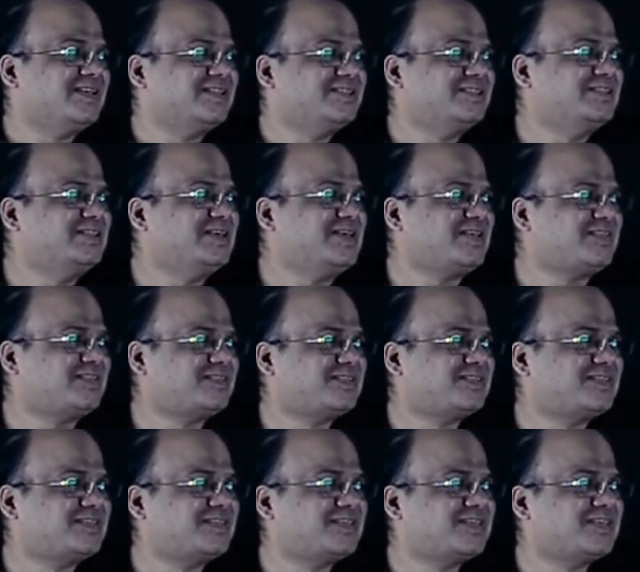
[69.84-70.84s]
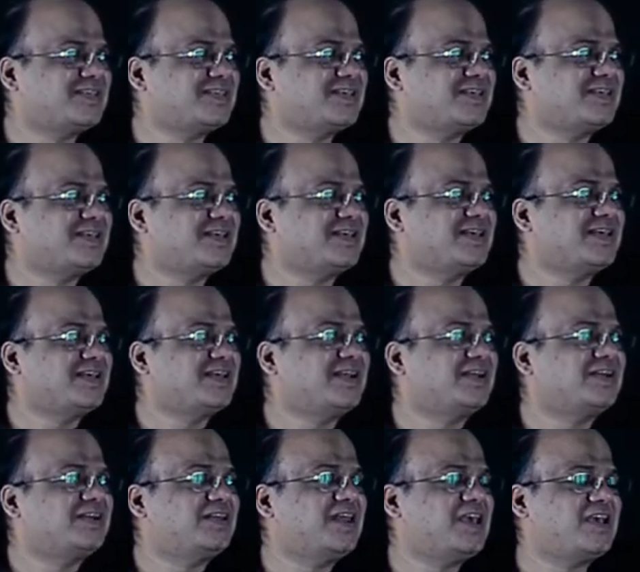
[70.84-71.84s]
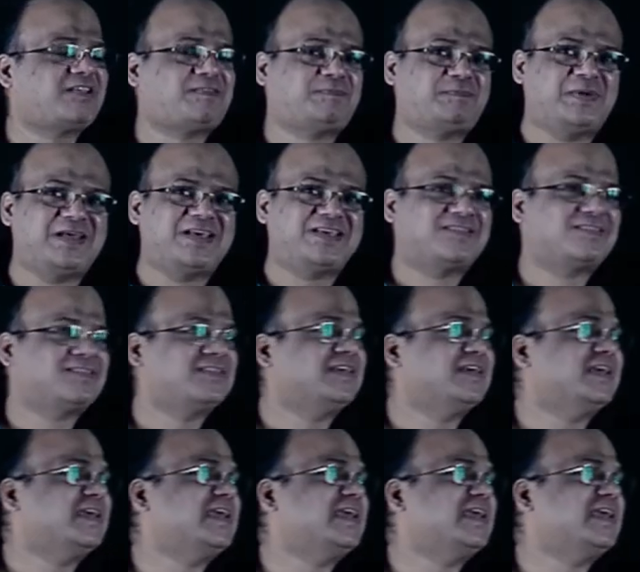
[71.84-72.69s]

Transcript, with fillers: This takes place